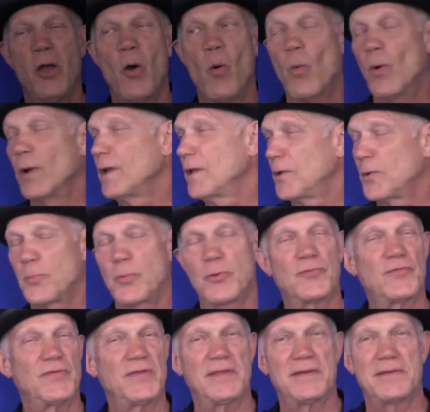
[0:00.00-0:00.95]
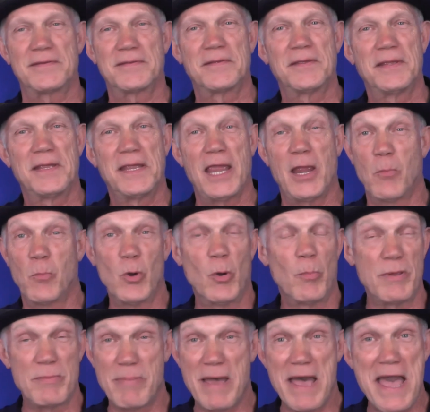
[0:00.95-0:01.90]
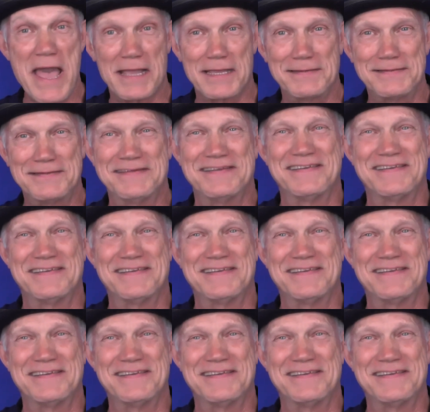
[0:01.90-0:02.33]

One hundred percent, and we'll be back.